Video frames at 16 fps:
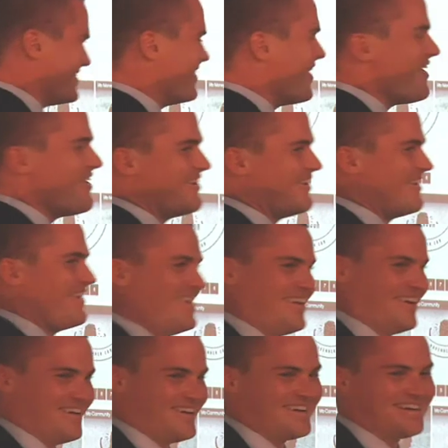no, no, no,
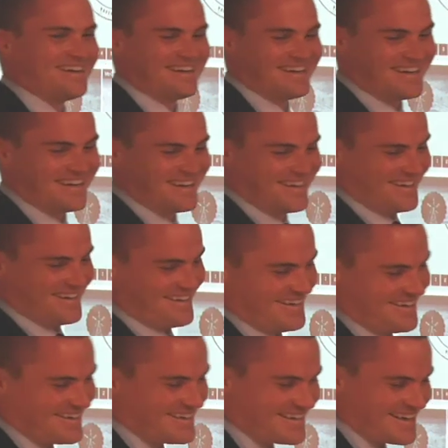no, no,
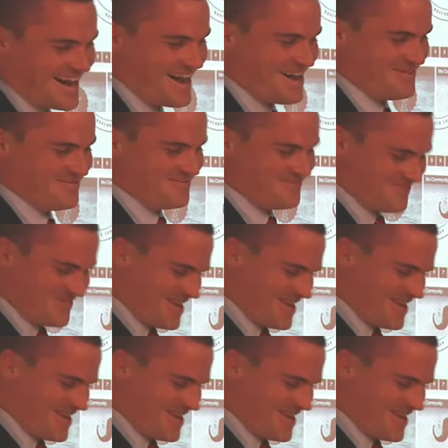no. Um,